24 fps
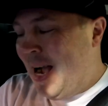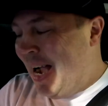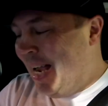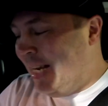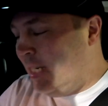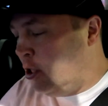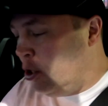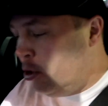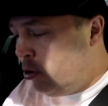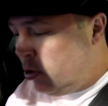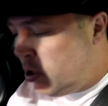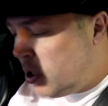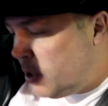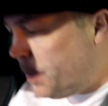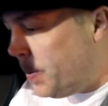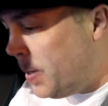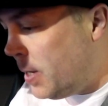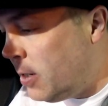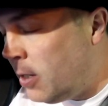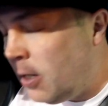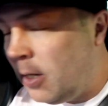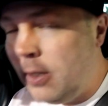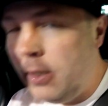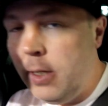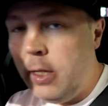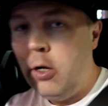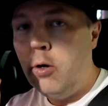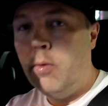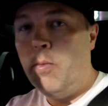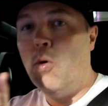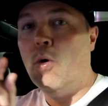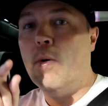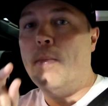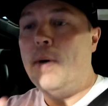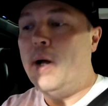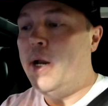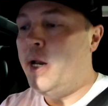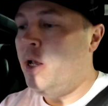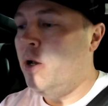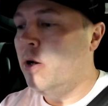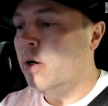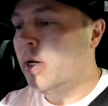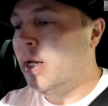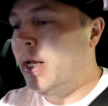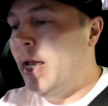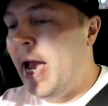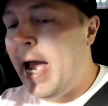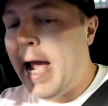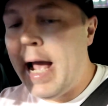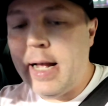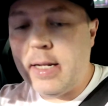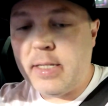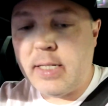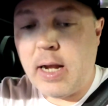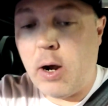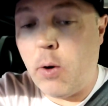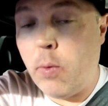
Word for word: I do spend a little more money on gas.